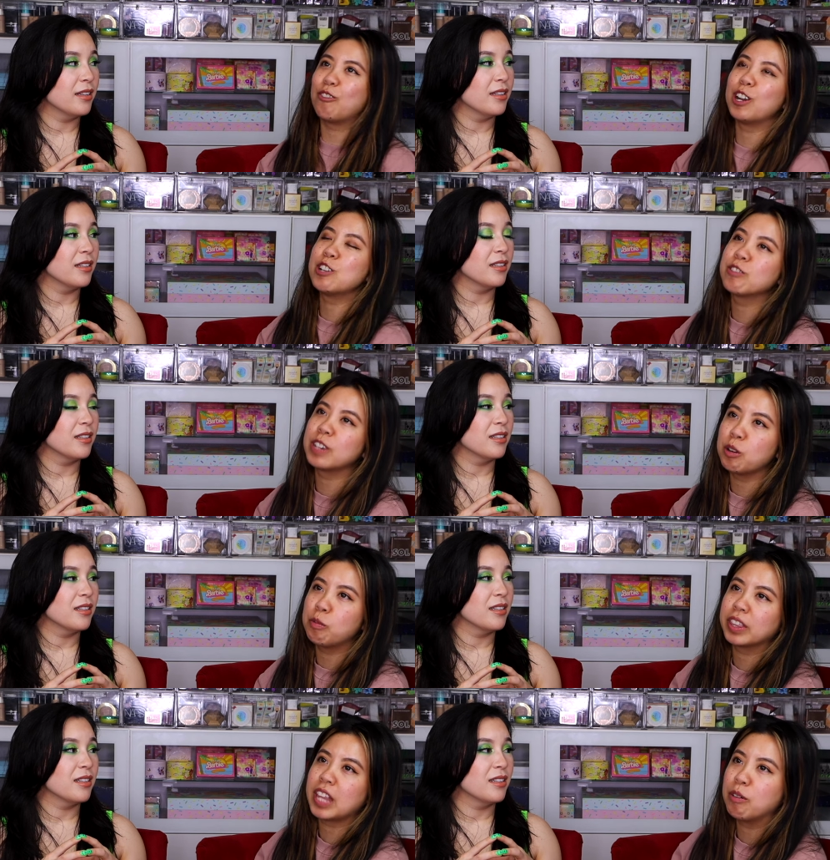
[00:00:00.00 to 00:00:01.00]

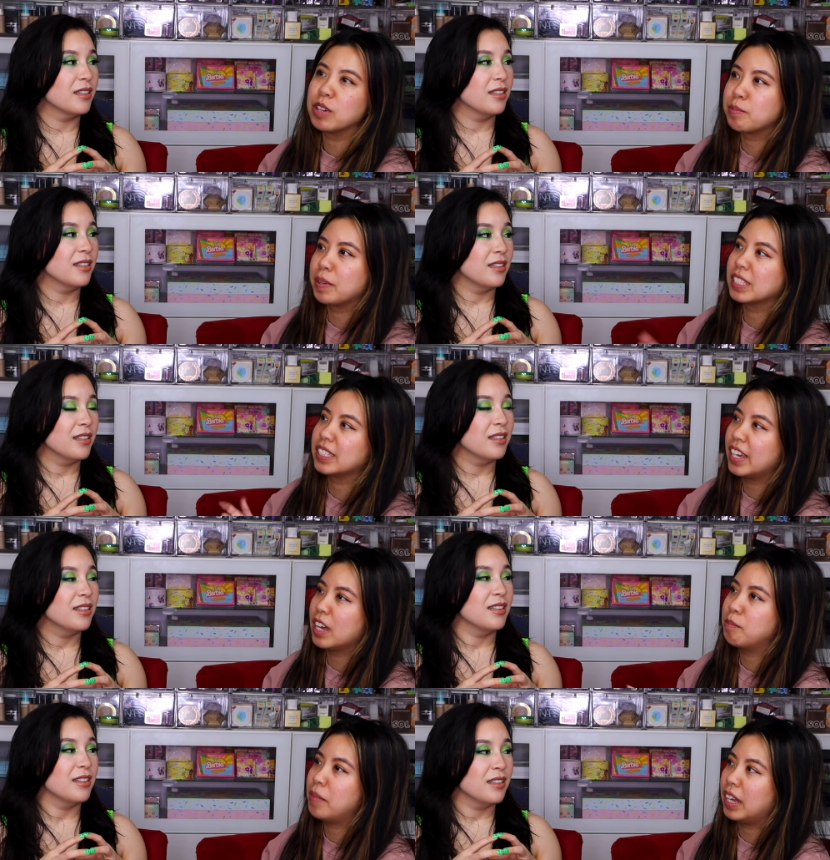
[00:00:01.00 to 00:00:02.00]
Speaker 1: wondering what that was because he
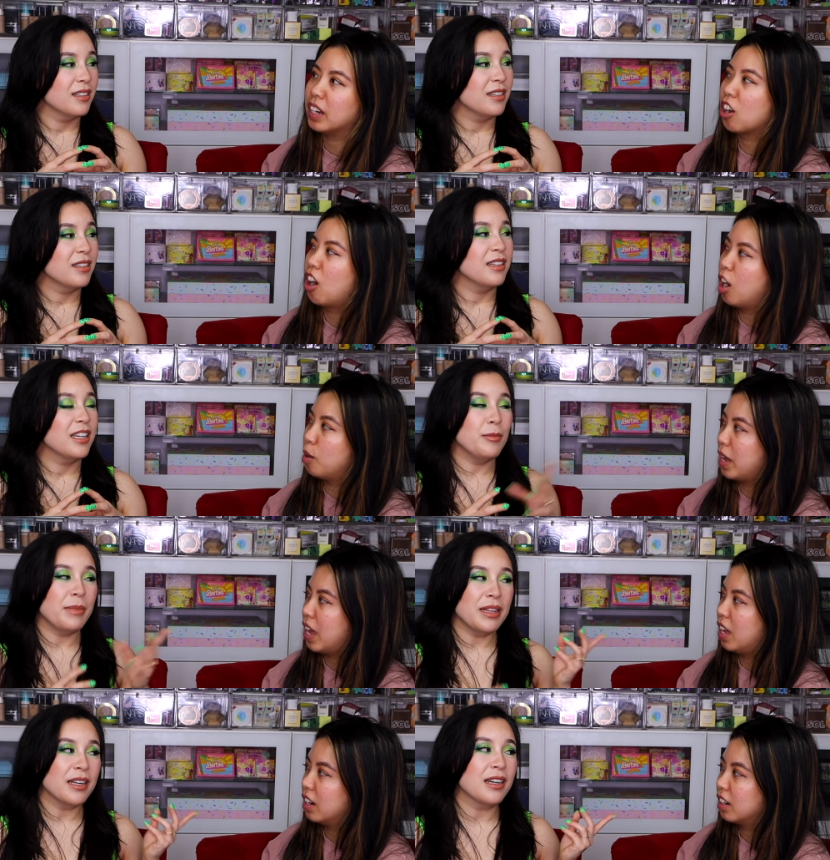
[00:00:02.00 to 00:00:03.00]
had made a comment. He
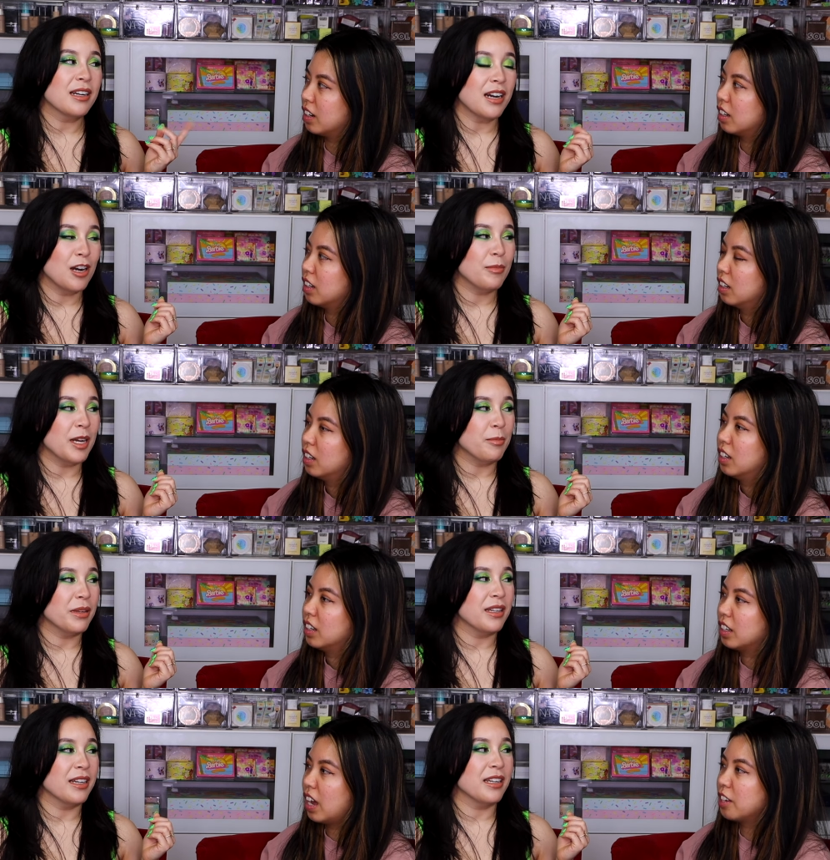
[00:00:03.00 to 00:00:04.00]
made
Speaker 2: like a comment,
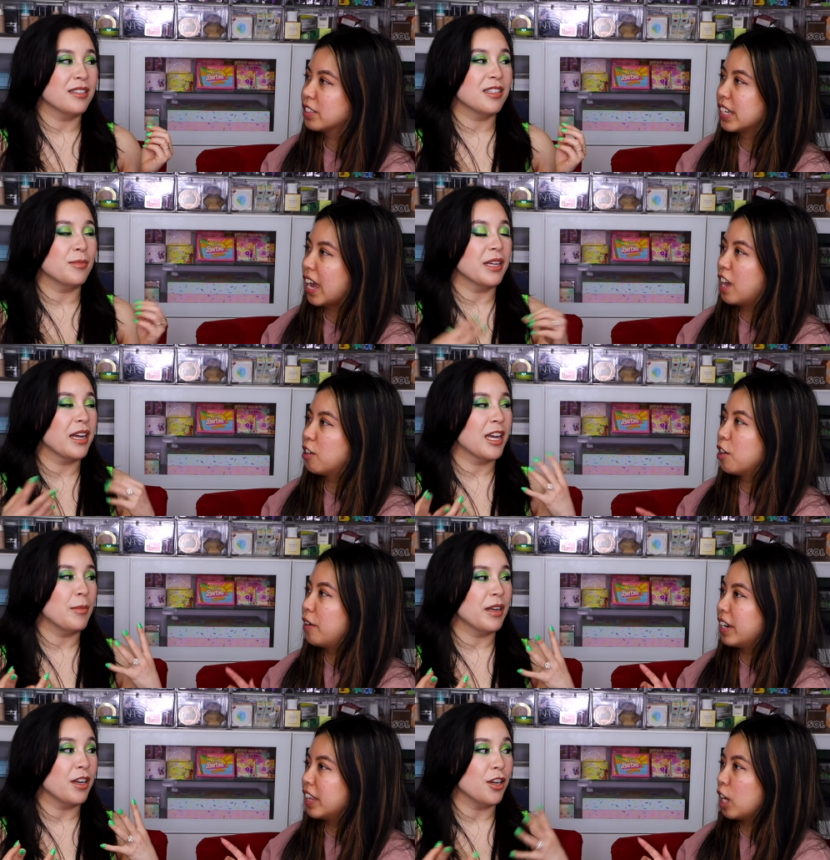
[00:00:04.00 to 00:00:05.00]
but like yeah, he's like, like I don't know
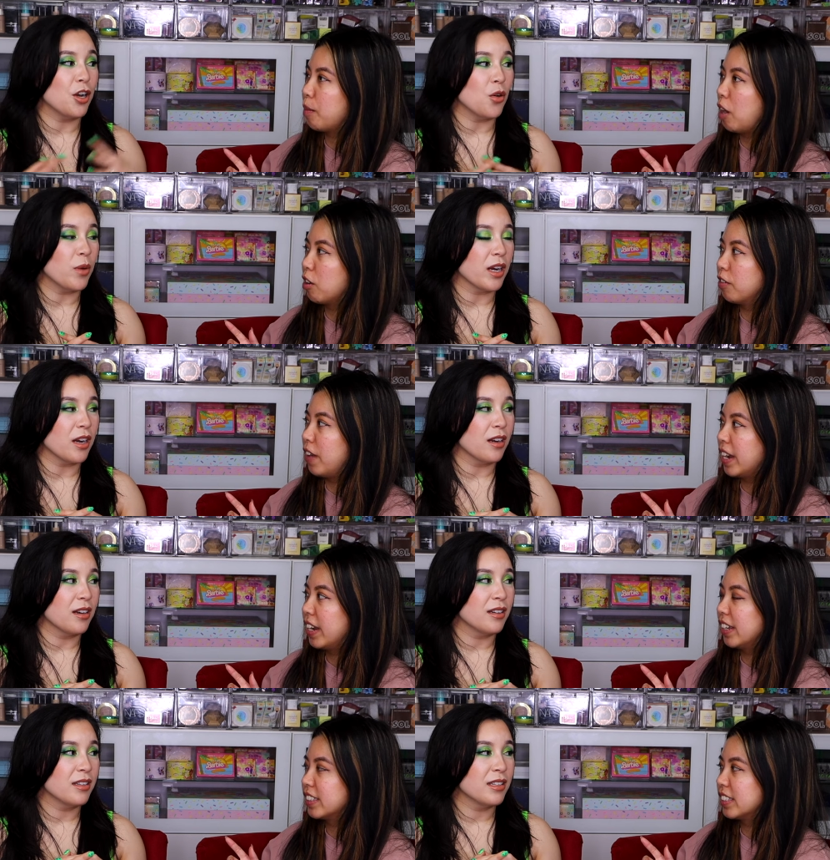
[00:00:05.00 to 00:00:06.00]
anything about her
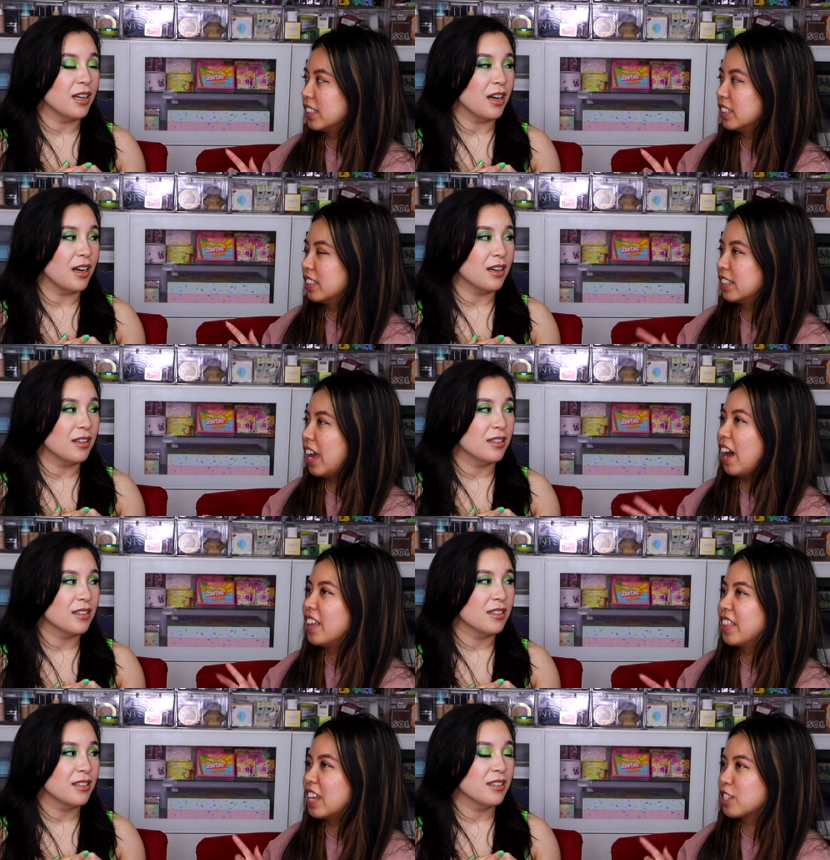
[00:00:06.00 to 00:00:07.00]
finances. Yeah, yeah,
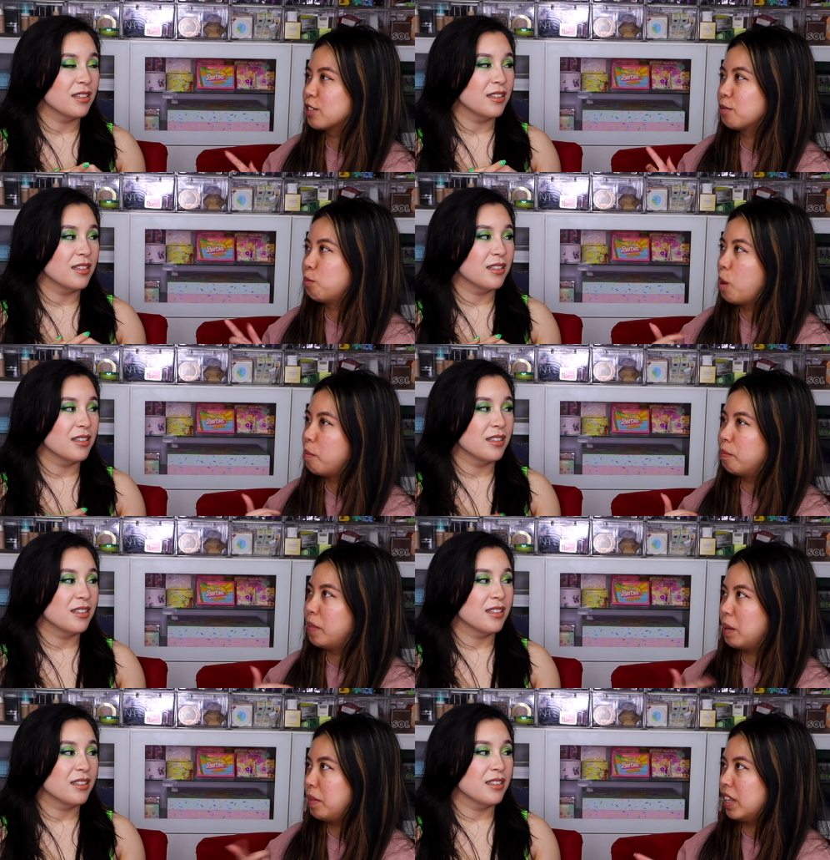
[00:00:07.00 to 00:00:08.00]
Speaker 1: and that's what
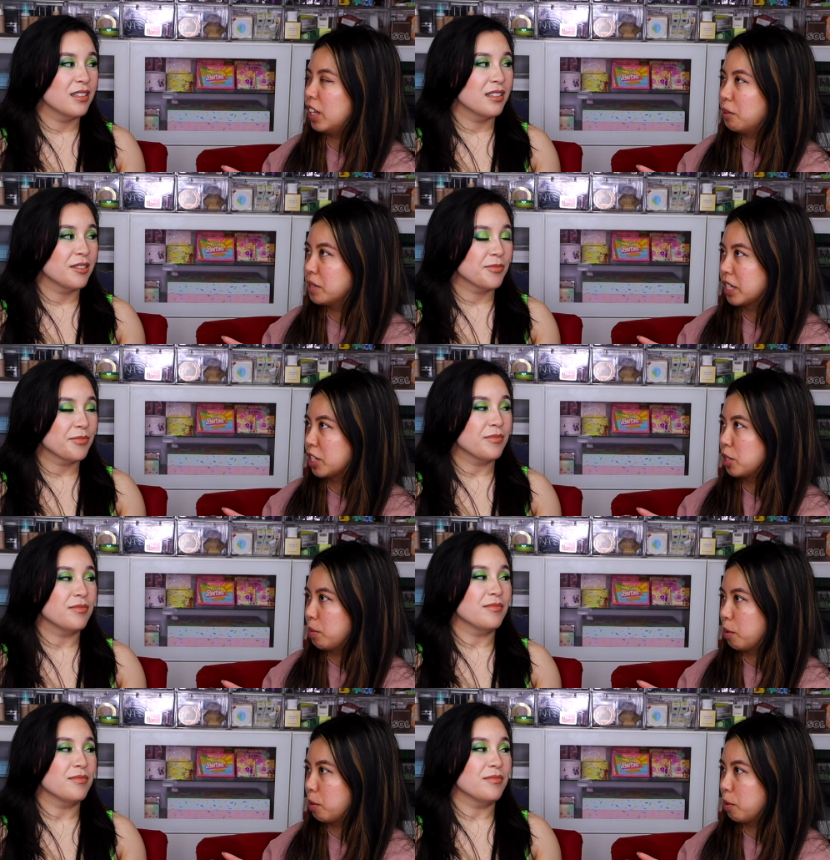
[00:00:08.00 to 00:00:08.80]
made me think it was like super